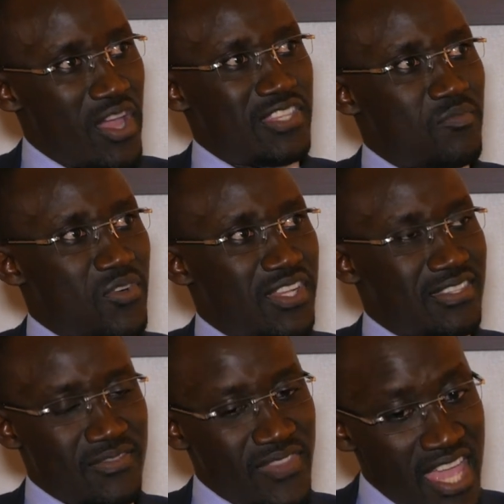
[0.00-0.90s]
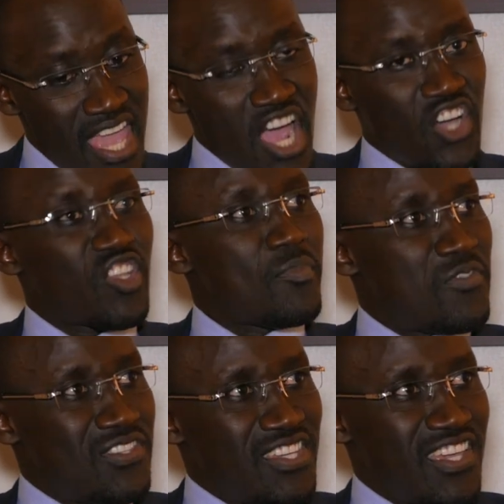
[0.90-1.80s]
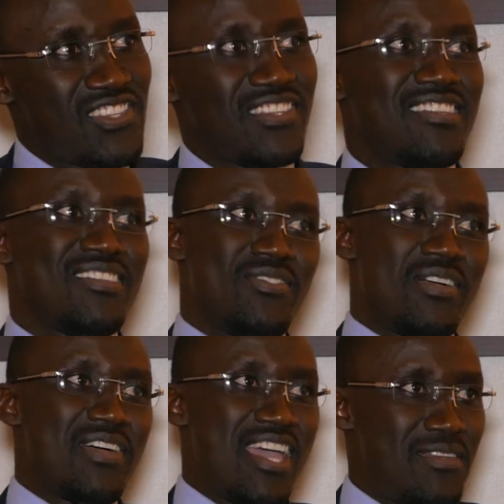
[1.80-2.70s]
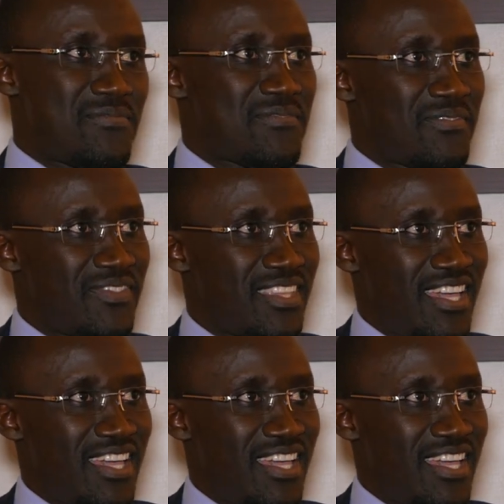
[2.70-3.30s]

quite important. On top of education, you have health.